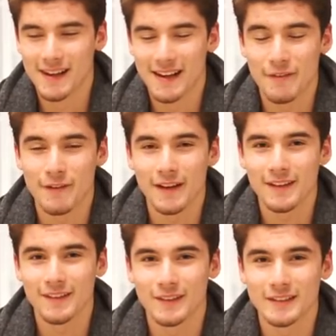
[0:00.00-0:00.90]
If I
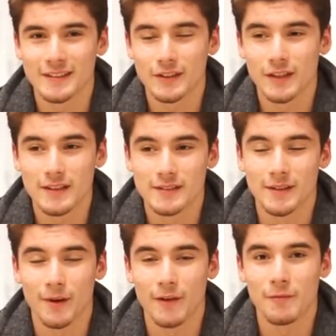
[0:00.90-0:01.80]
could only tell you guys the
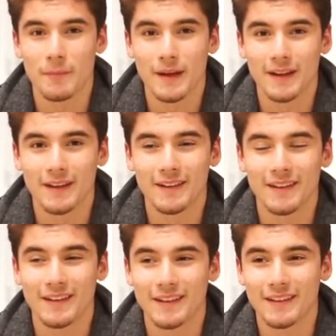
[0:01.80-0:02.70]
amount of pain
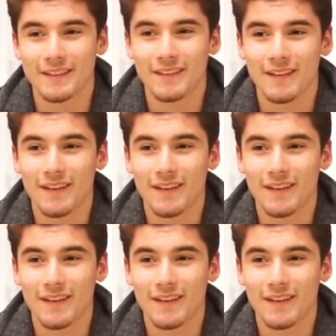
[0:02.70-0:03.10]
and